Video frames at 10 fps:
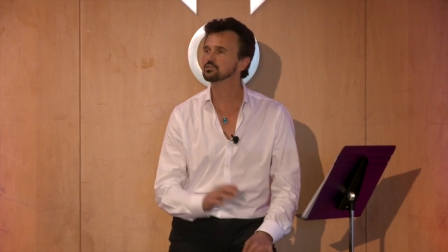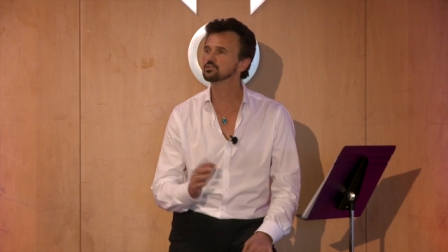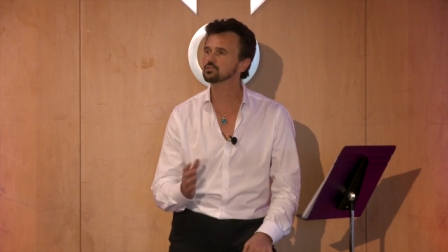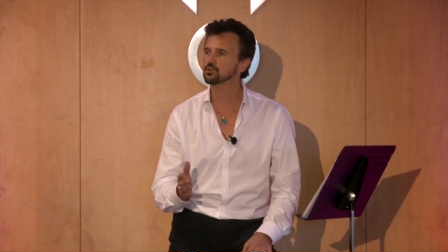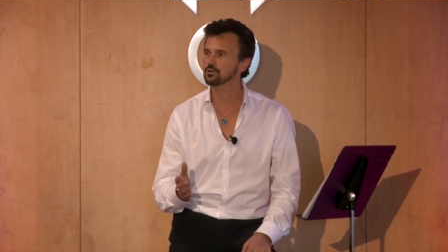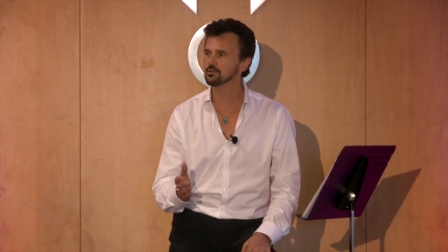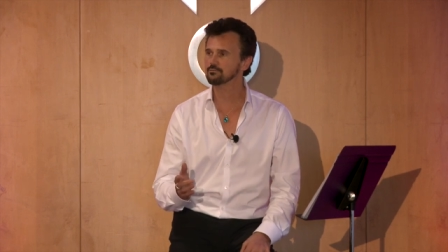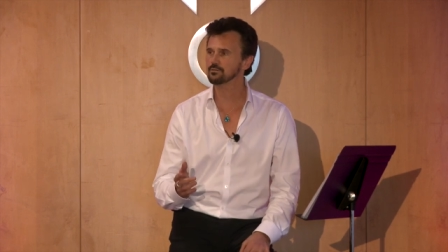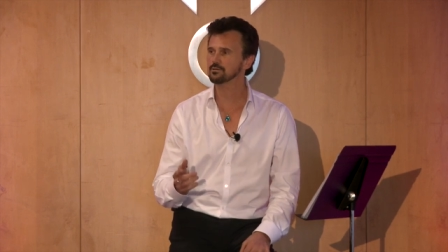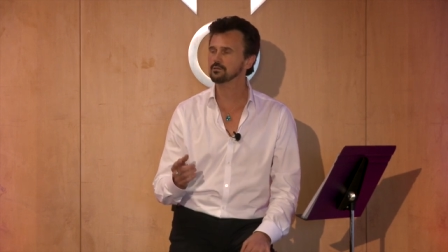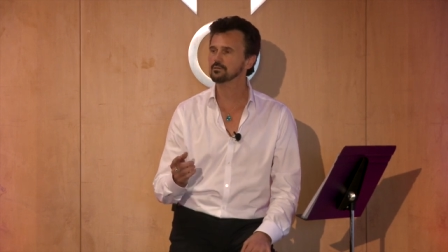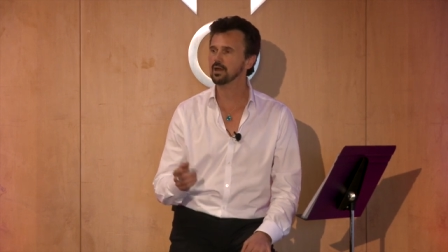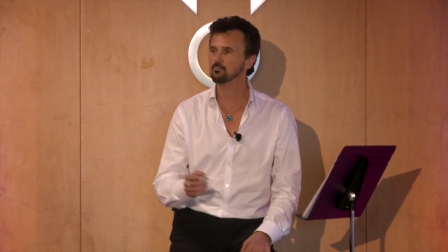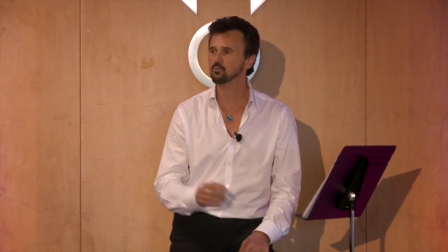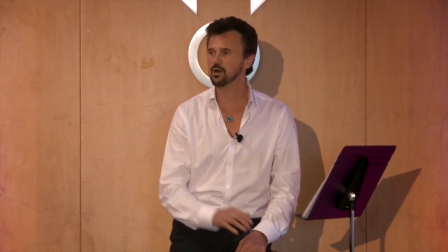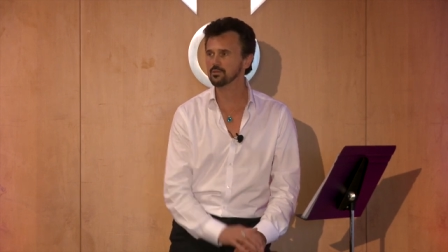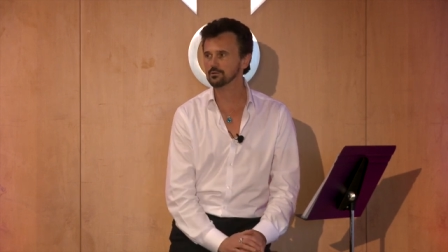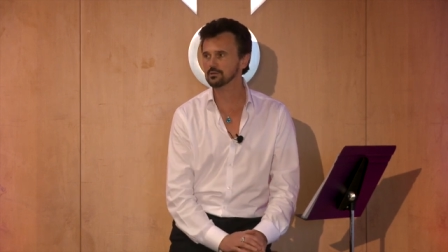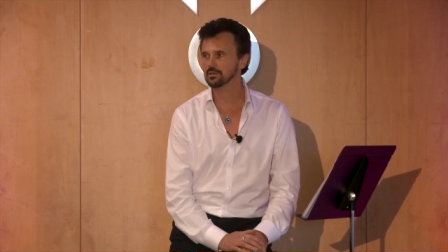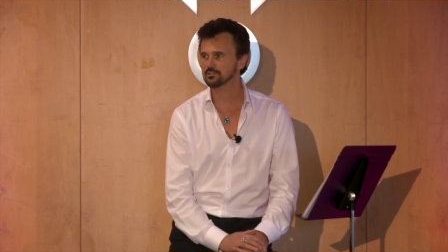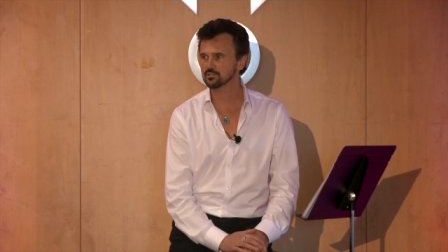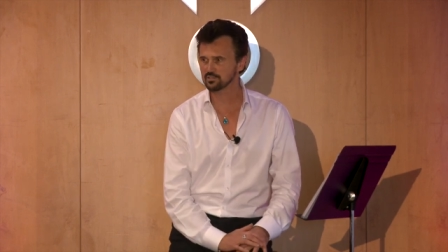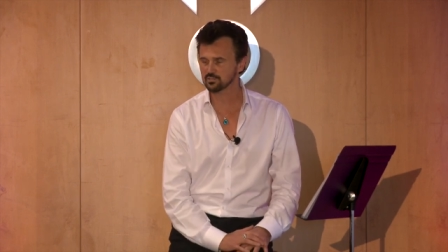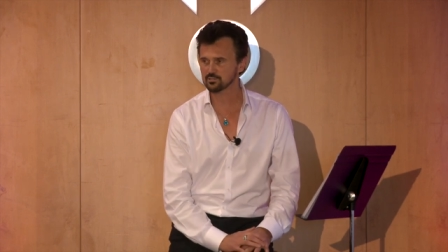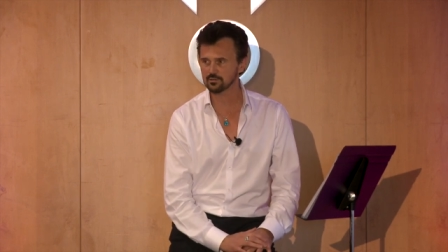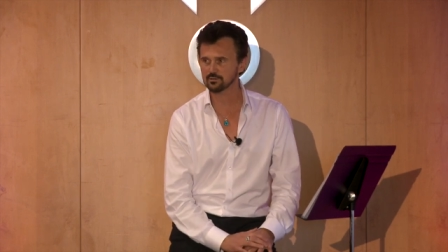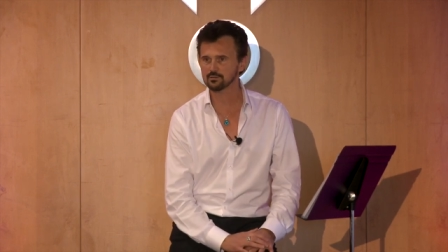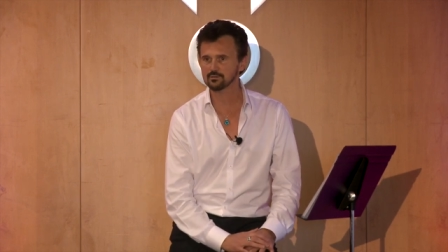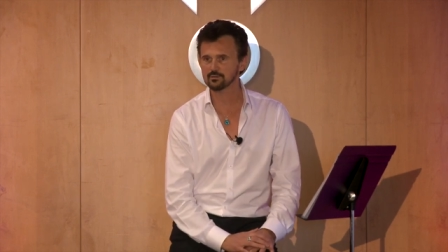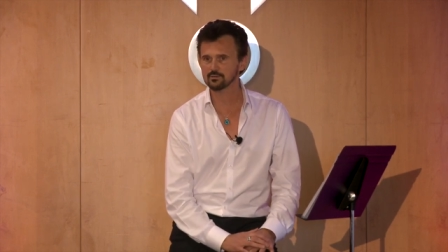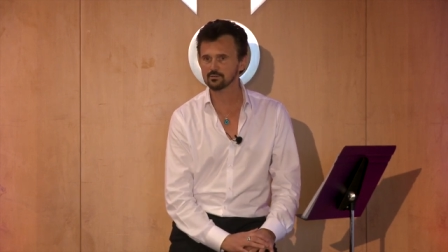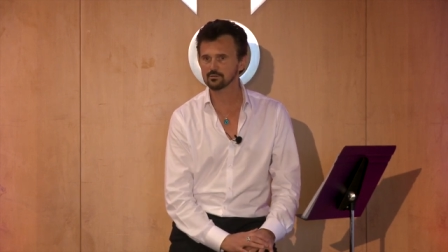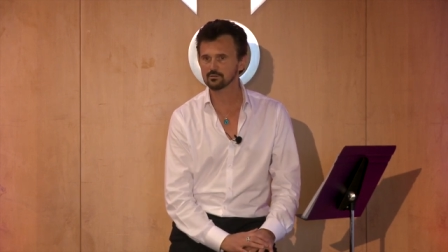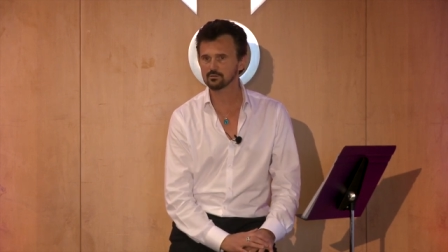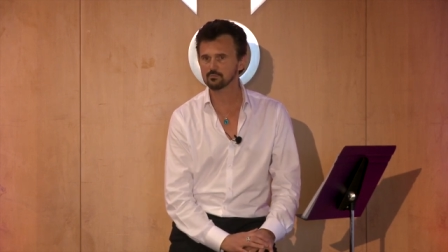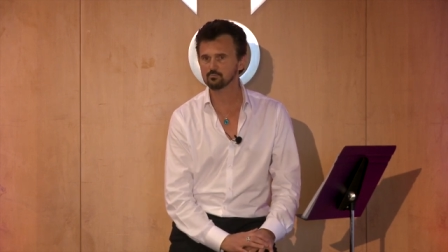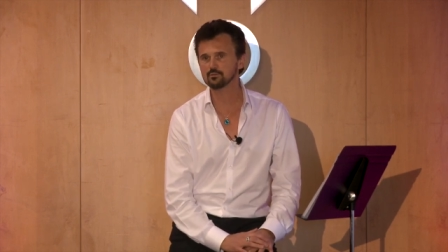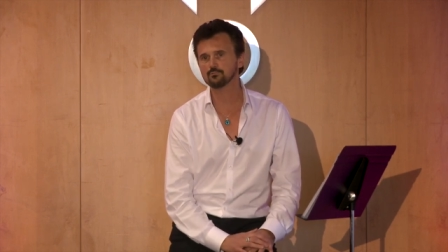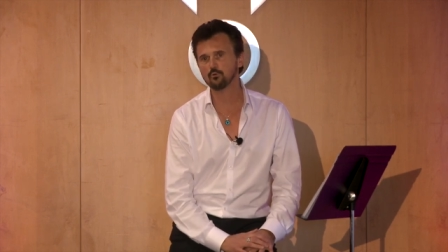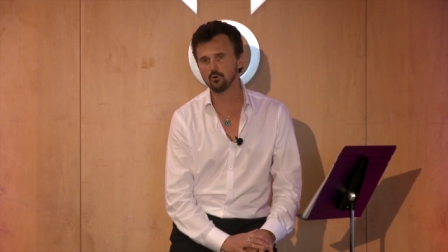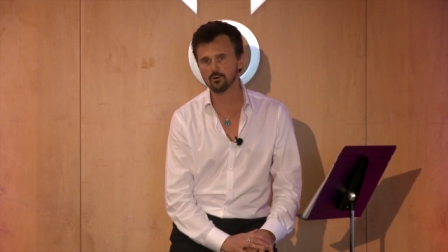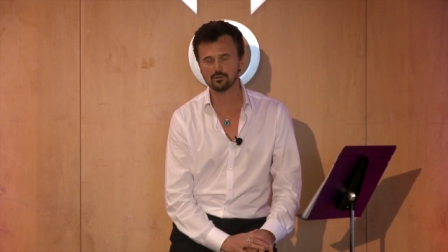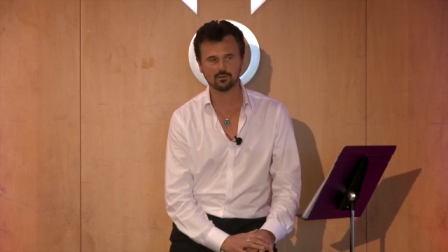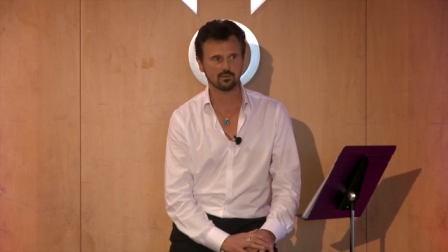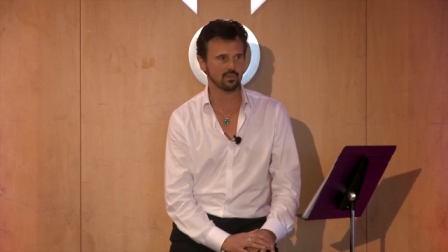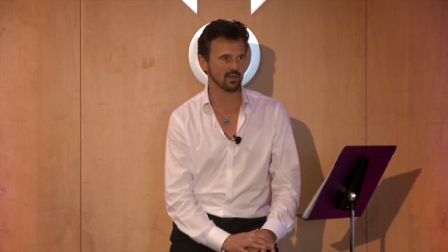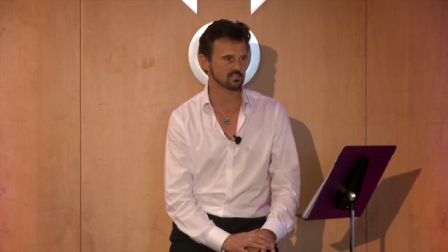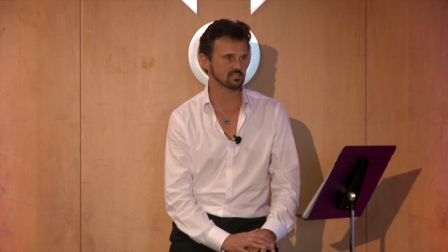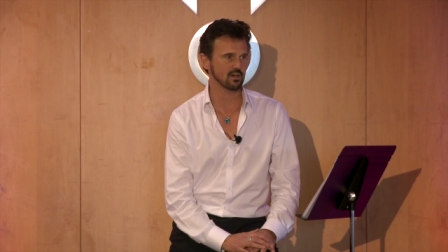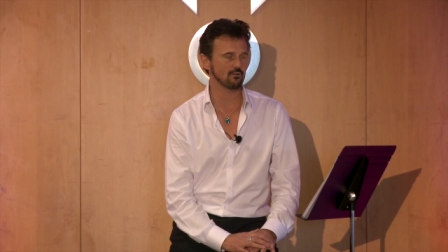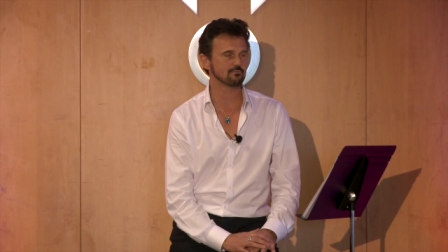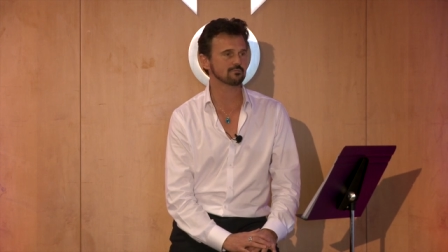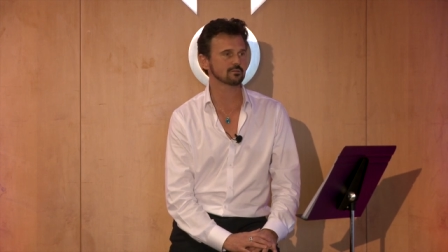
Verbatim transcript: Serve thy brother and sister before thyself.